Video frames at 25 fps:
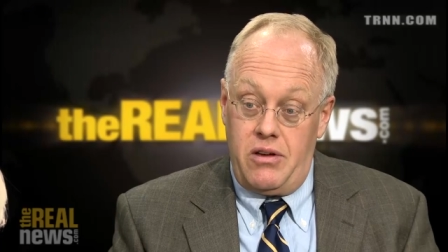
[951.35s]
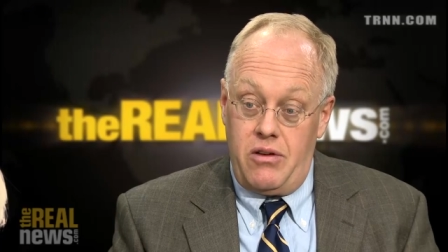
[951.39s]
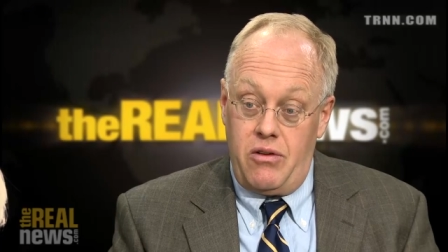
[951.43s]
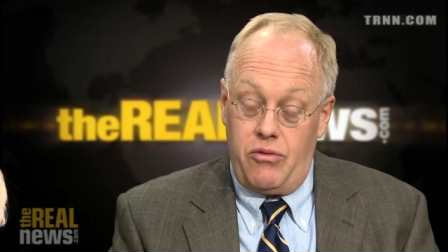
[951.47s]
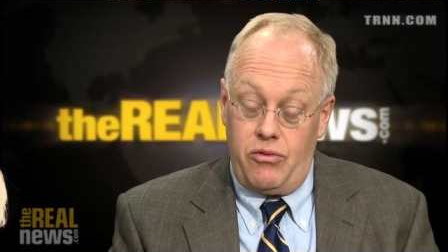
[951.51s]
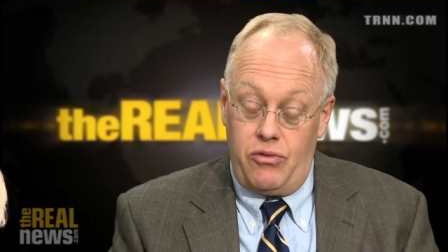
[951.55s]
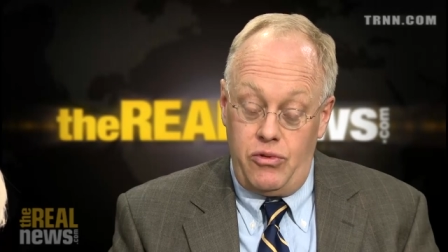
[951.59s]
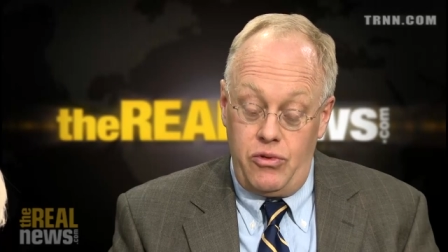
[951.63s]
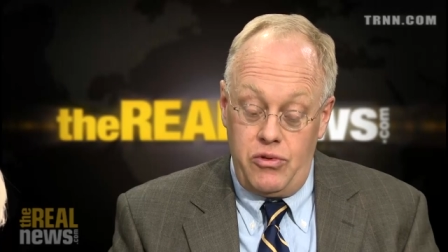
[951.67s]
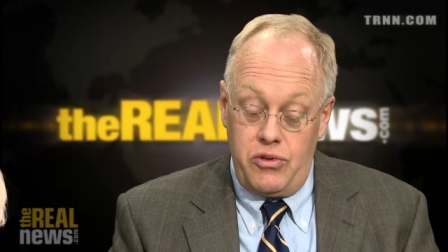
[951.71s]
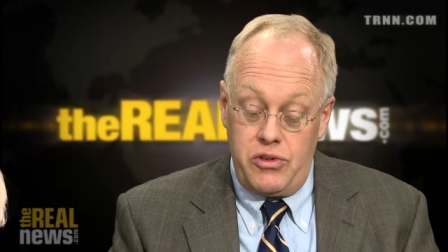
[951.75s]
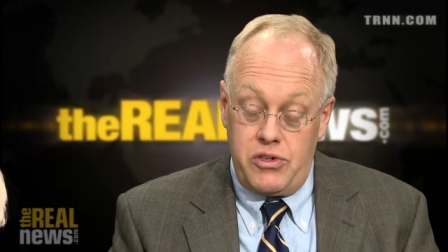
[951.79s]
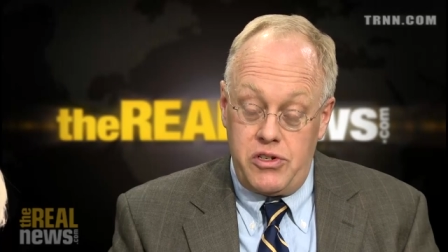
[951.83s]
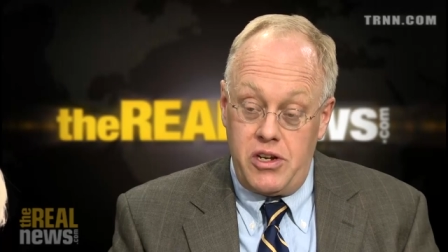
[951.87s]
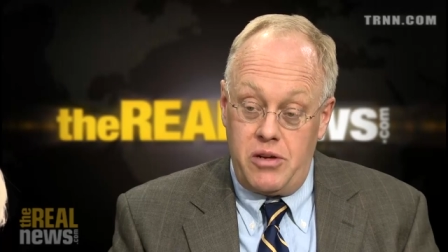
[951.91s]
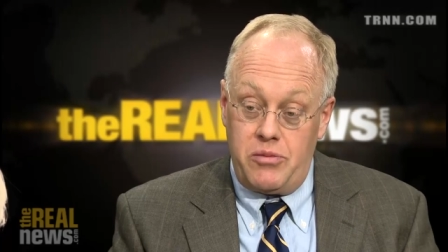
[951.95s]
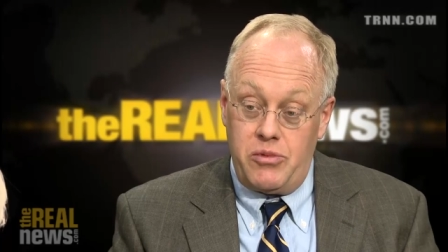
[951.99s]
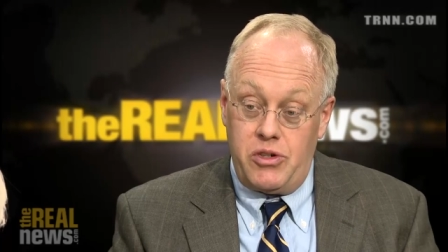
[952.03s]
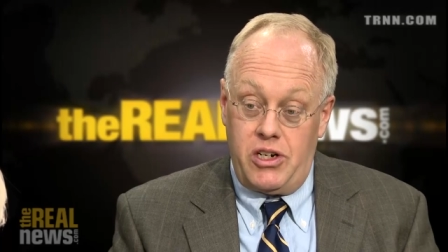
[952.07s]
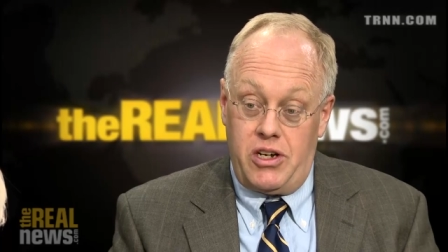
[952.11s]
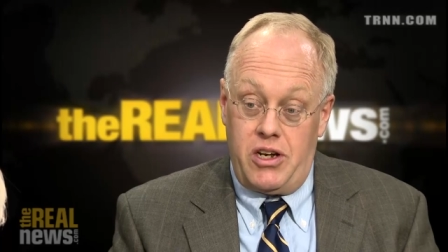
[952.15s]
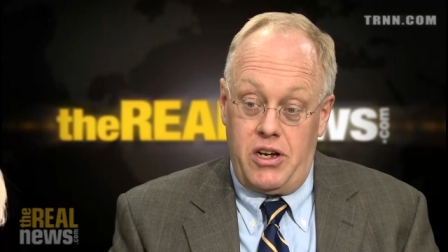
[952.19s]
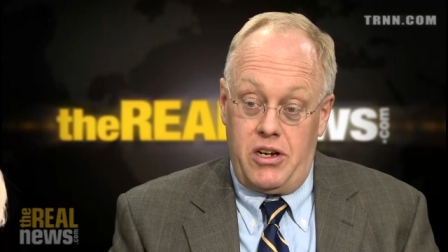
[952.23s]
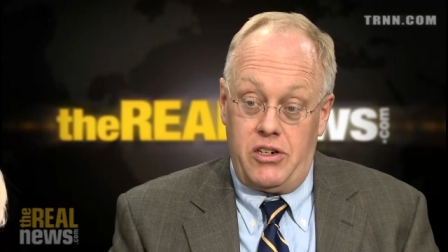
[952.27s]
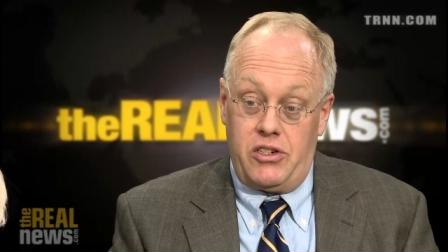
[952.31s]
through the
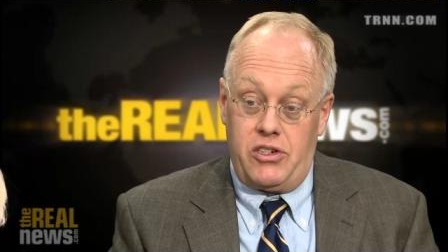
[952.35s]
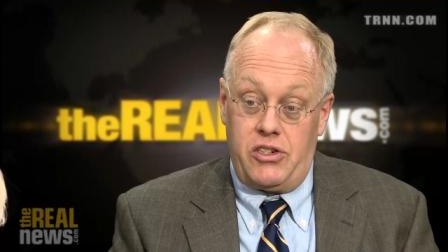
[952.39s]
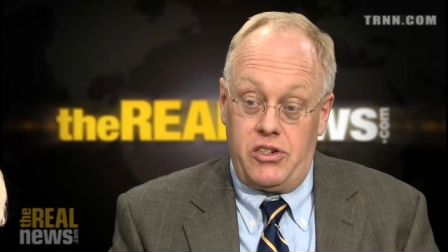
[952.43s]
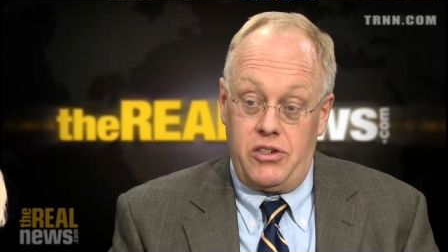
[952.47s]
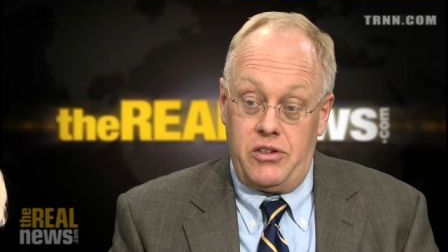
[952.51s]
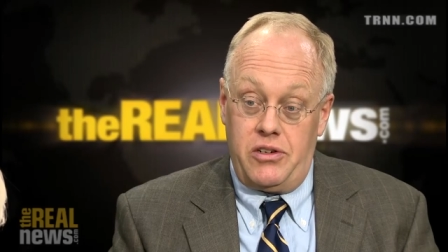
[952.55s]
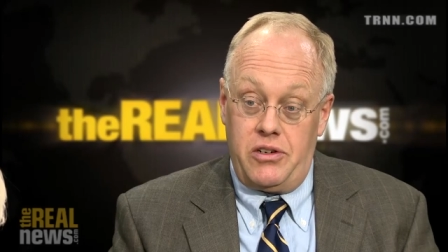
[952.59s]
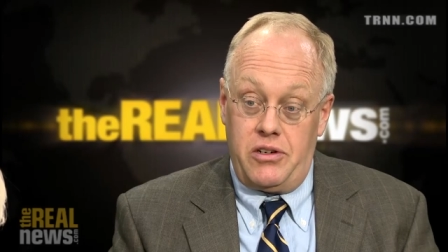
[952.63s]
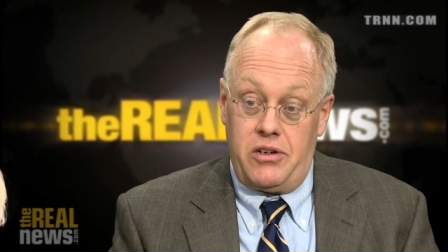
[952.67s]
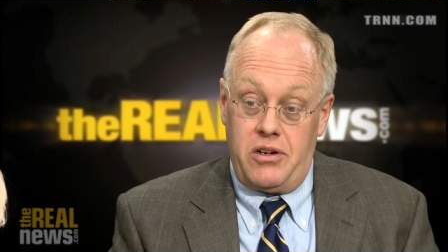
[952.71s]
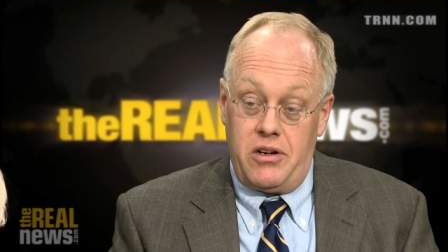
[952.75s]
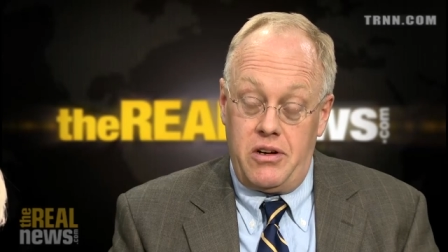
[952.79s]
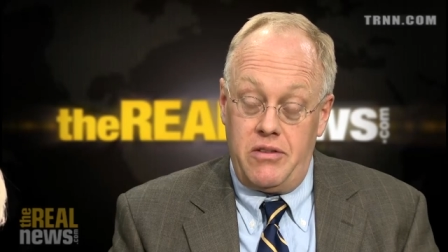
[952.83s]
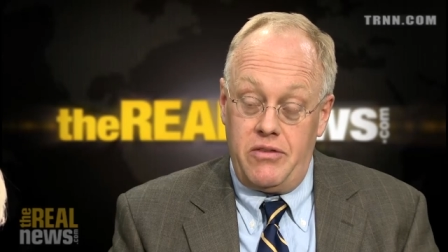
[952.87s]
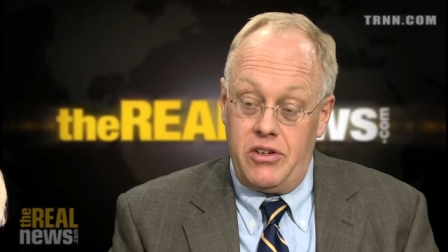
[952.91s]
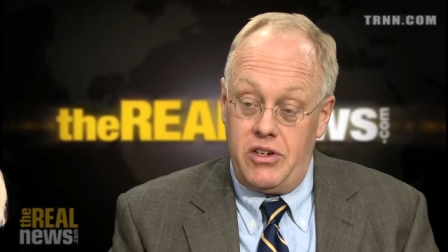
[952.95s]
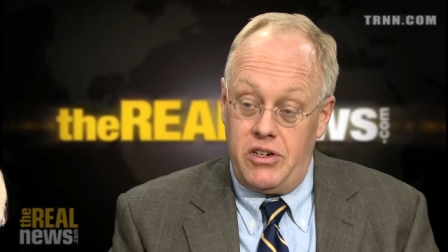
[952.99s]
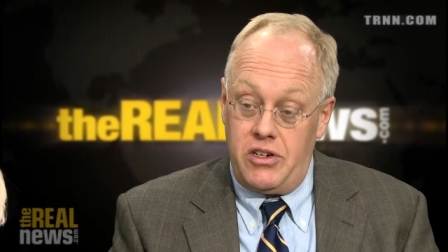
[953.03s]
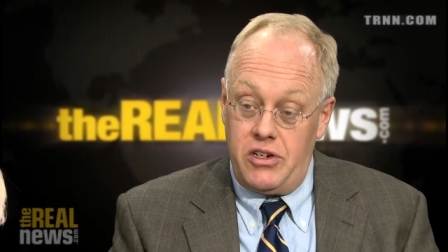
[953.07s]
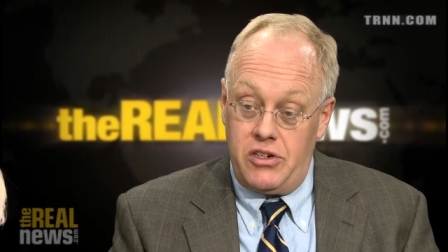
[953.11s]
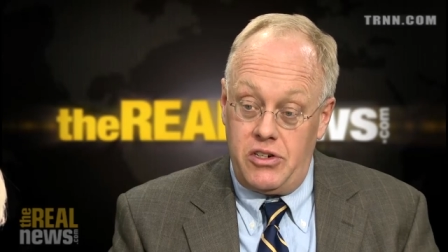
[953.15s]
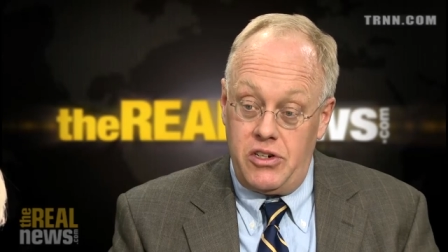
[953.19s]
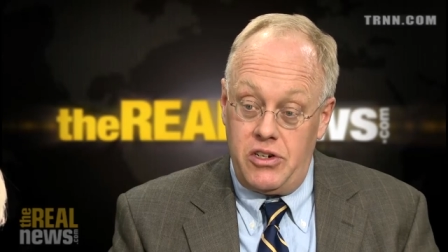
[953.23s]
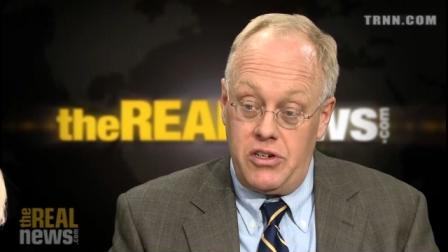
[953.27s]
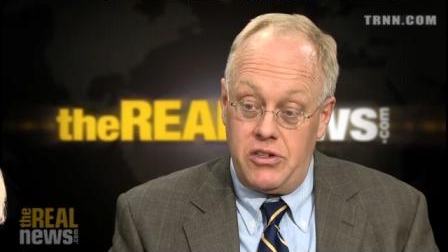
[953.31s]
subjugation of
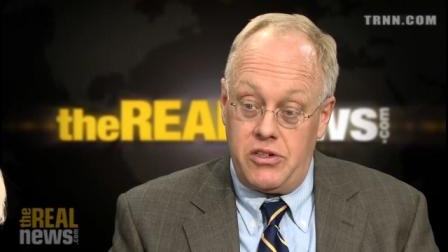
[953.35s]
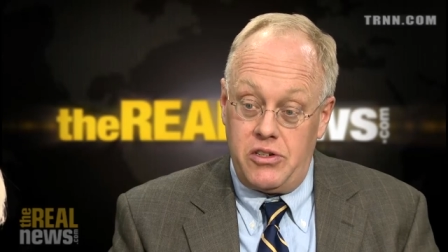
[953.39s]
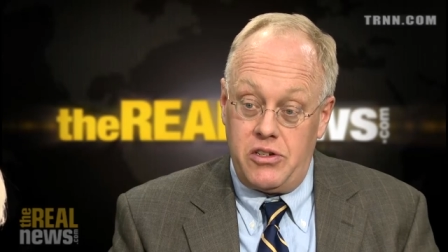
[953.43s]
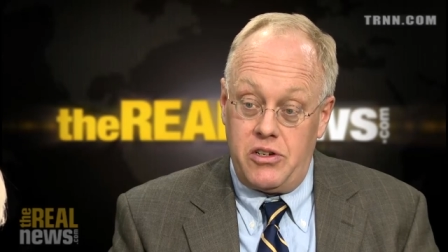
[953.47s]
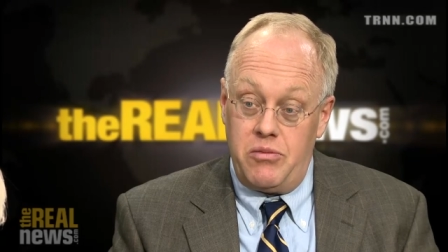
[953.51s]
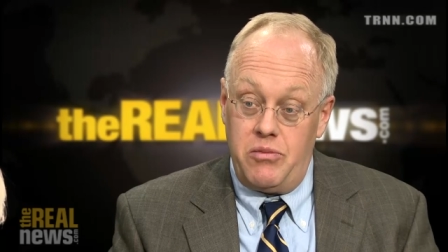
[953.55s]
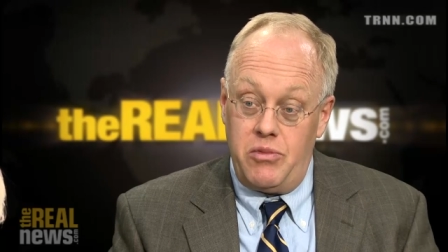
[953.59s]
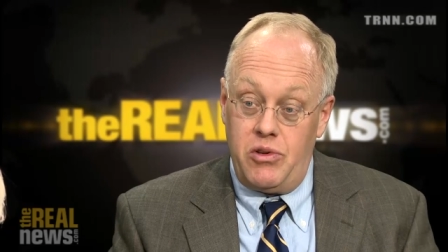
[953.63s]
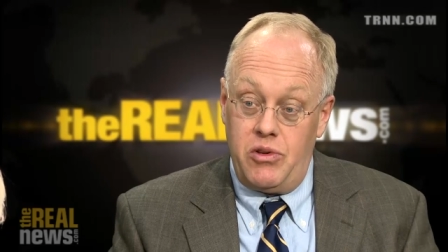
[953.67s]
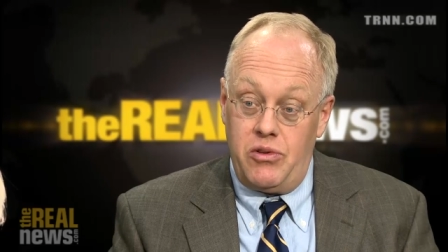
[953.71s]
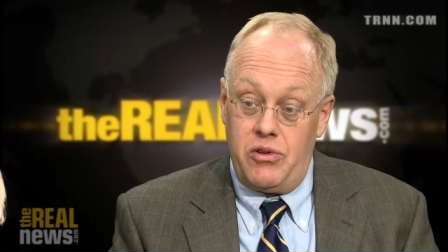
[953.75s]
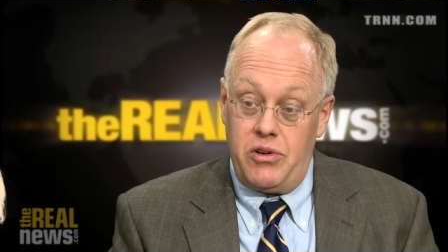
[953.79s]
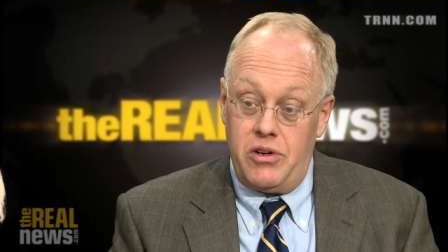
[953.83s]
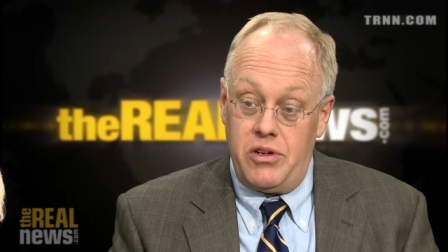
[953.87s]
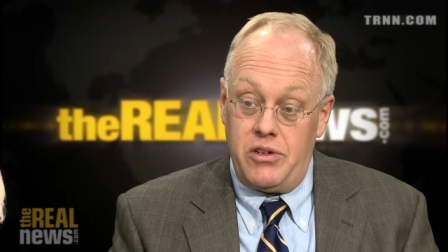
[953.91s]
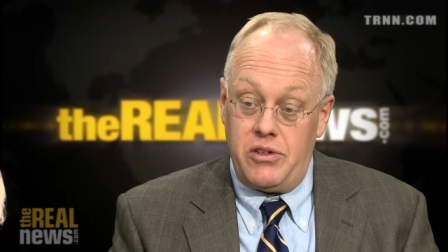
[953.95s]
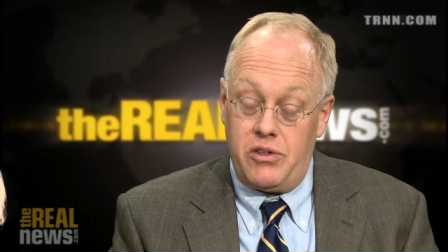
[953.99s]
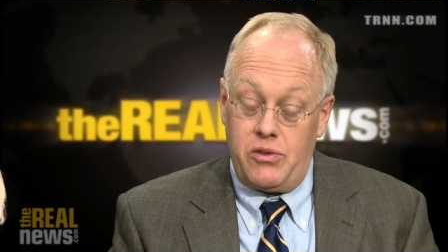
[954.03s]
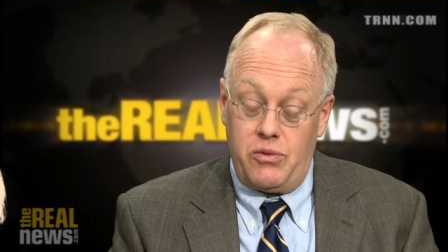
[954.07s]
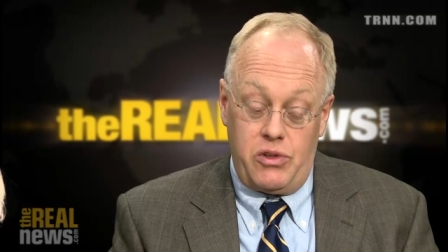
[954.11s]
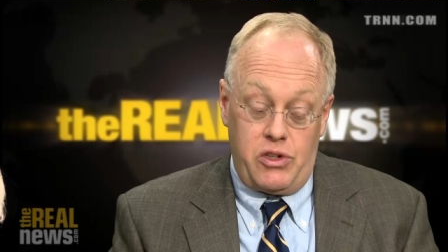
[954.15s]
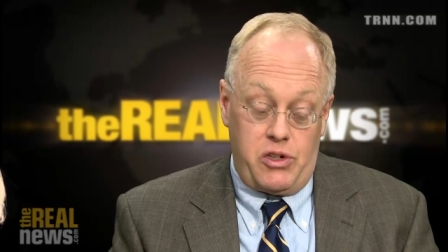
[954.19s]
indigenous communities,